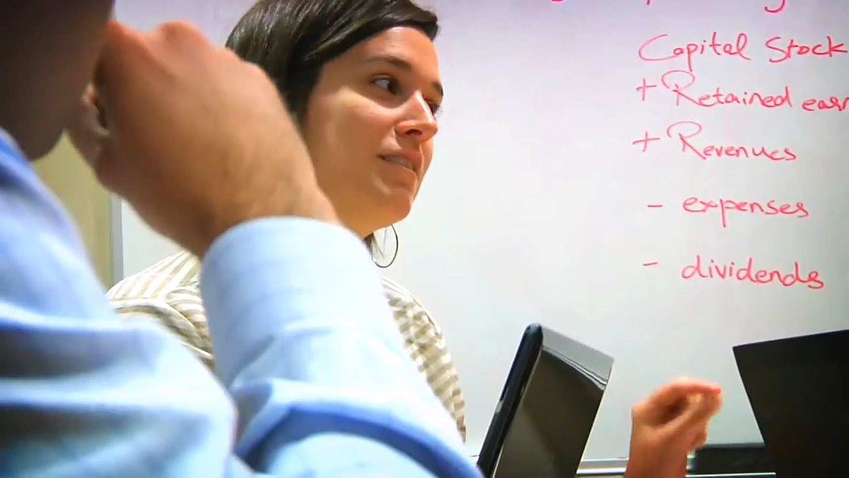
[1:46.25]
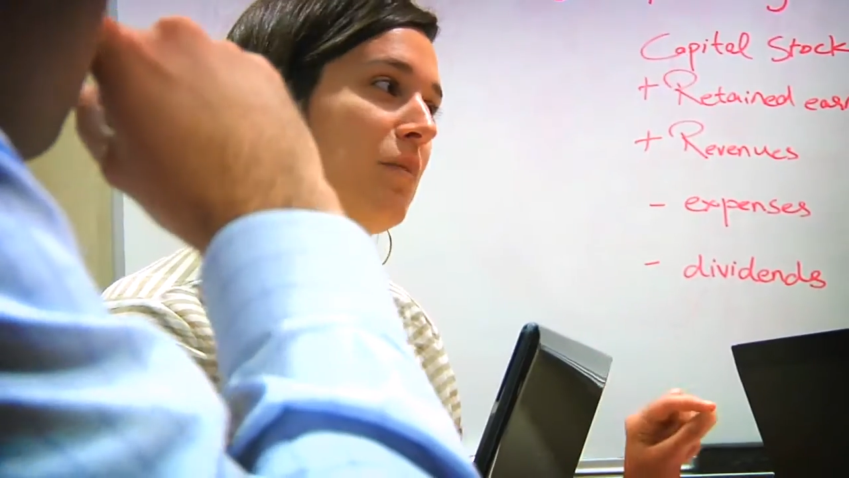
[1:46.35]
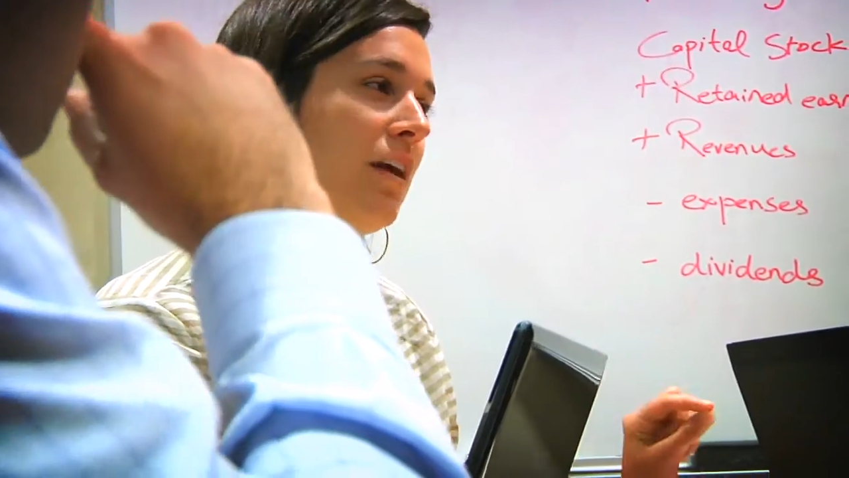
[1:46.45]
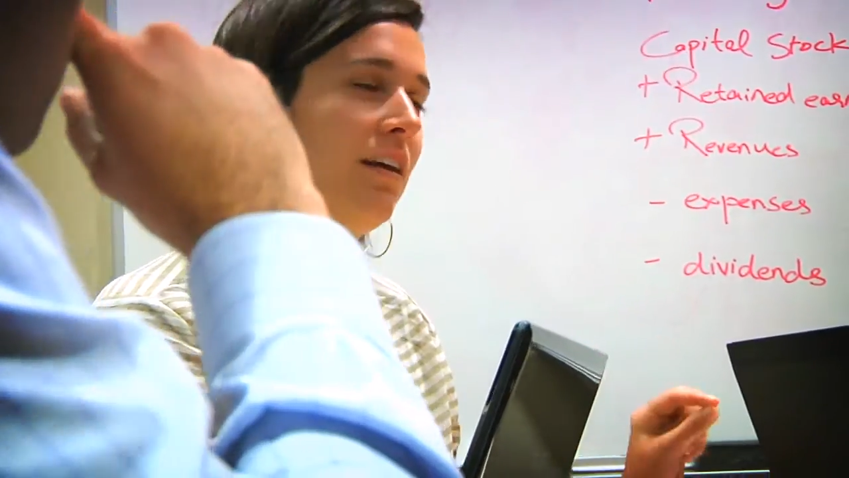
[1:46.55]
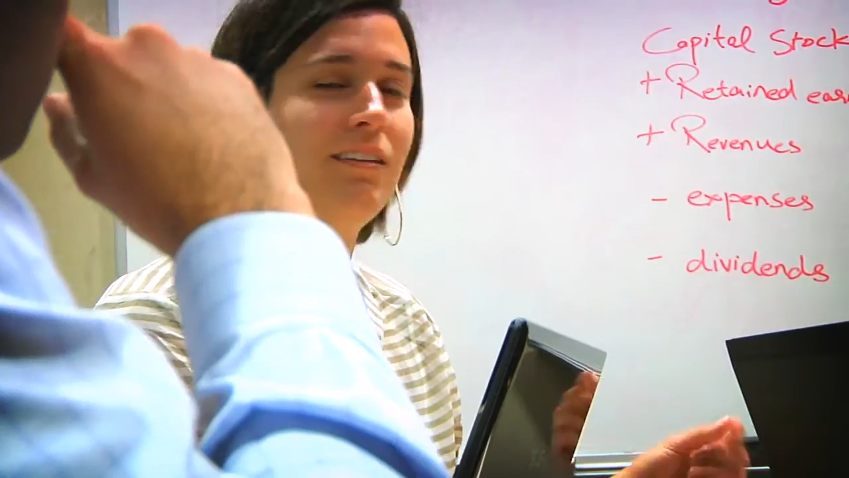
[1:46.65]

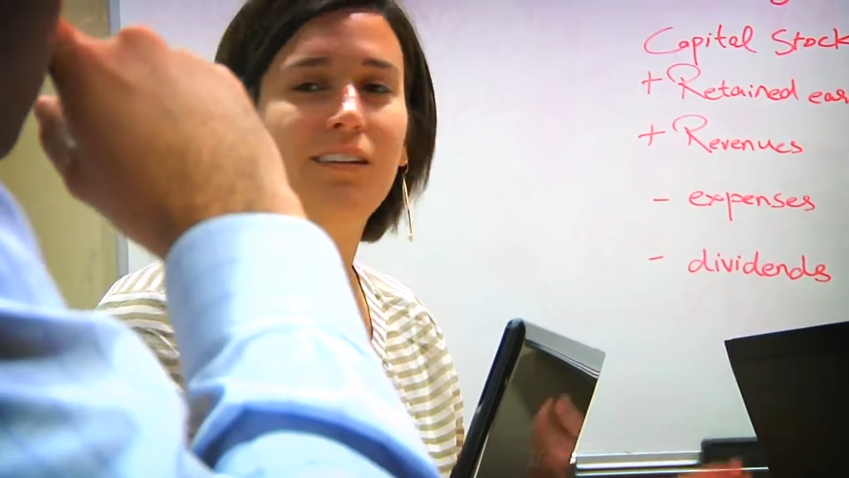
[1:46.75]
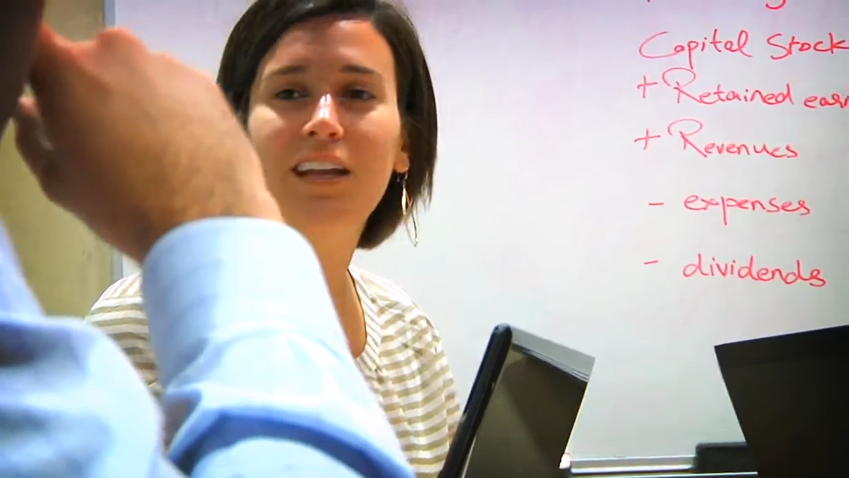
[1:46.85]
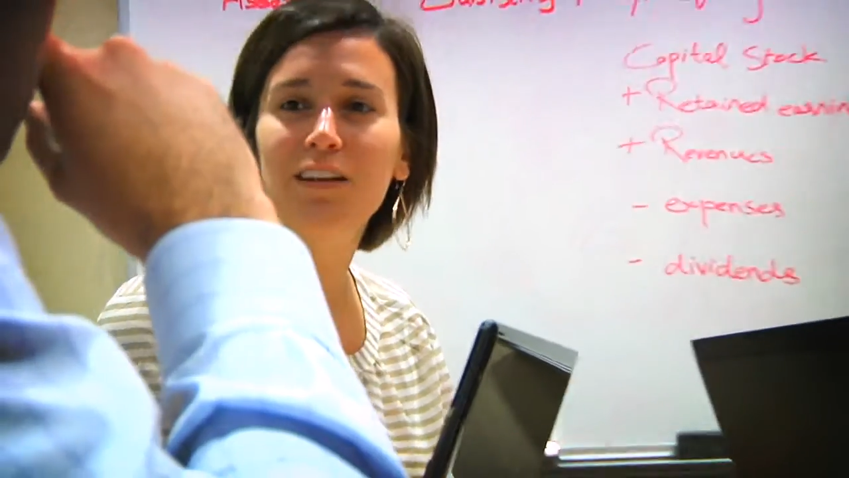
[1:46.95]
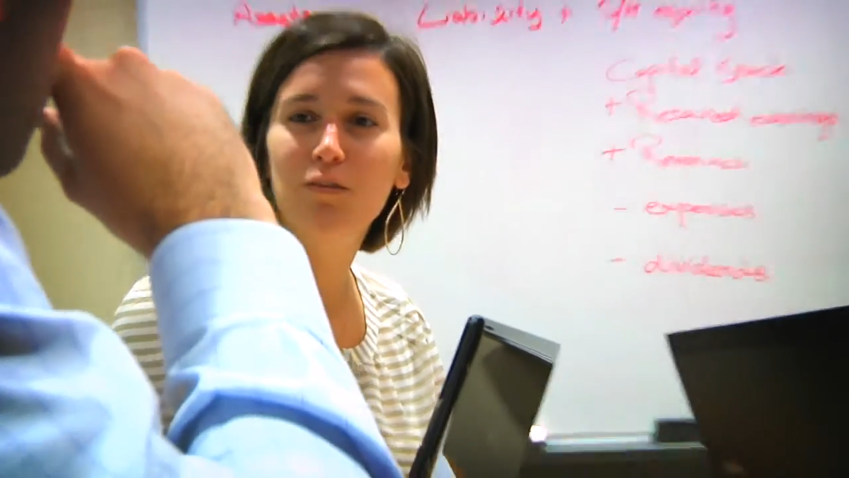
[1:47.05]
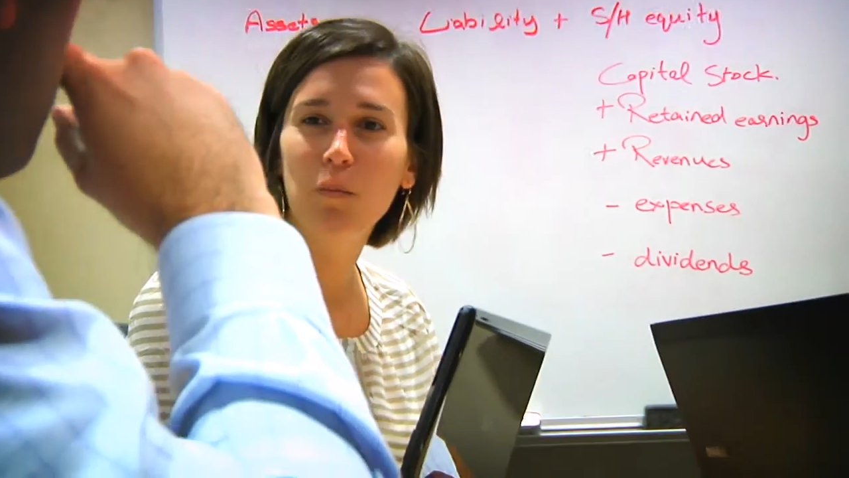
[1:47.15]
that
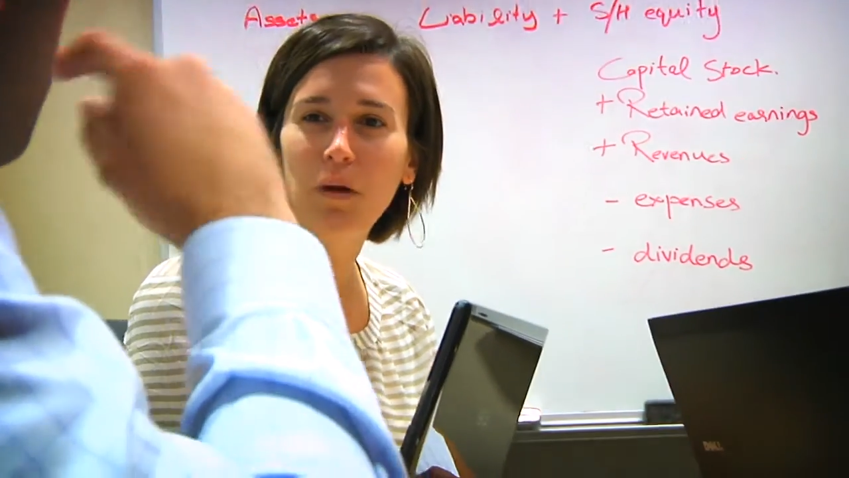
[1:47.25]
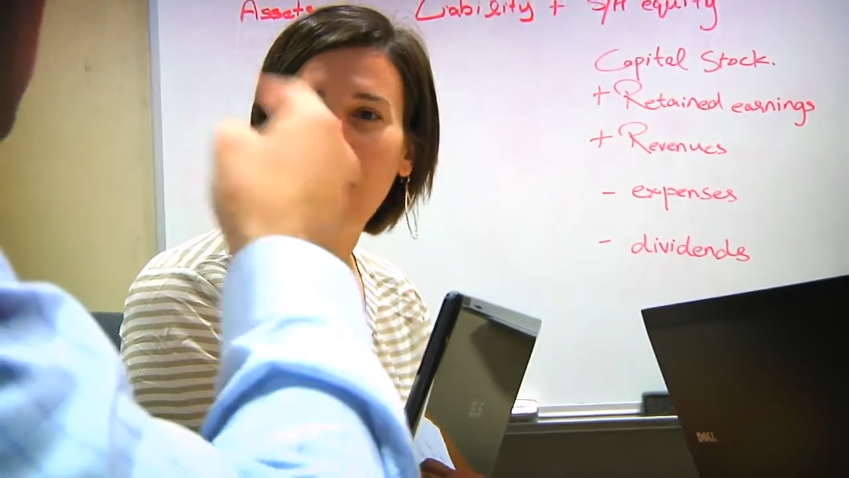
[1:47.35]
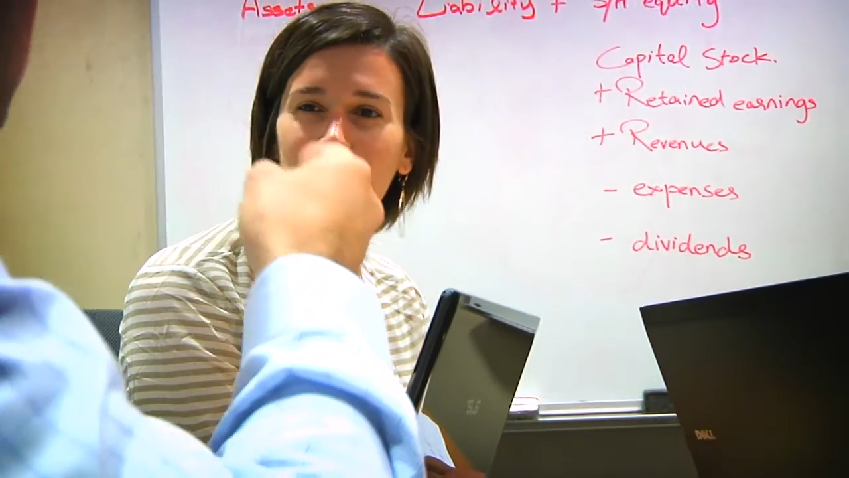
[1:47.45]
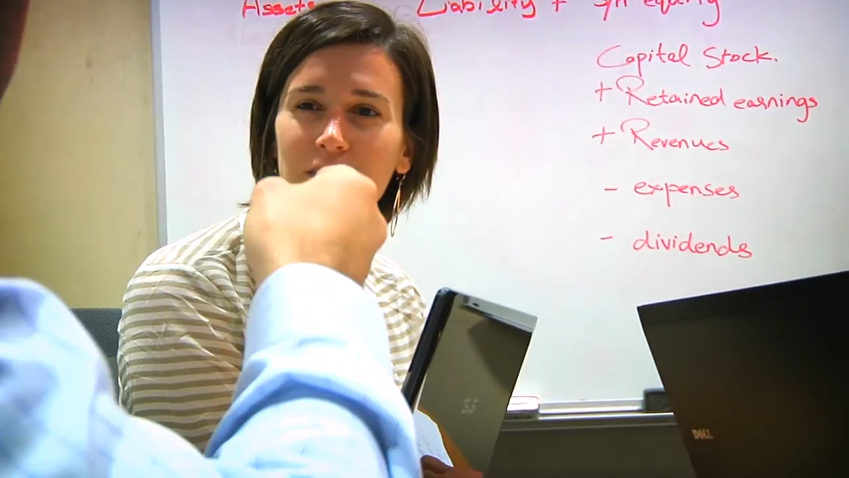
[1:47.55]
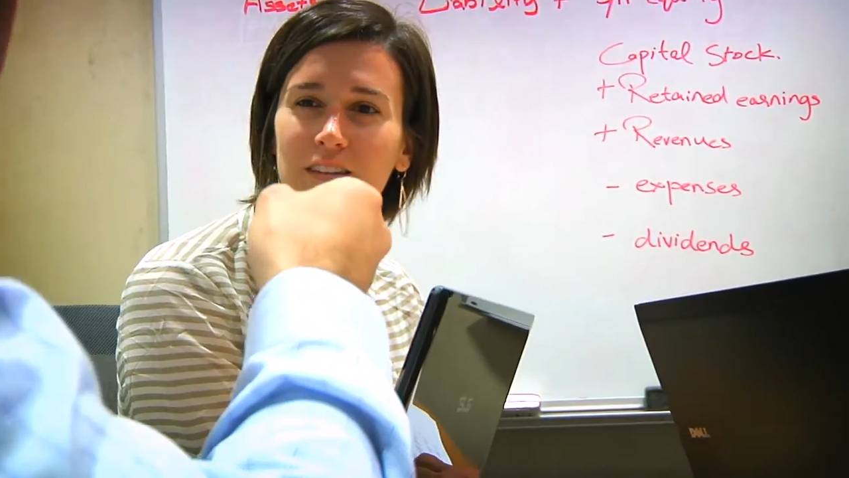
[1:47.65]
through the
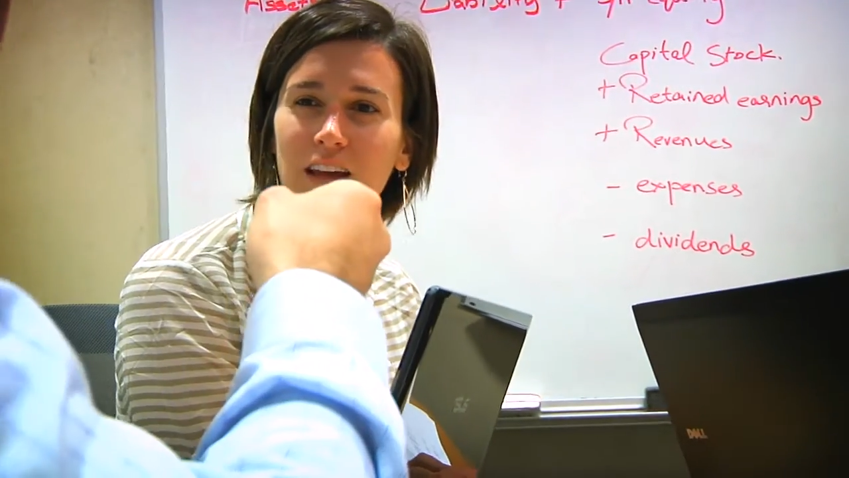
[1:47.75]
perspective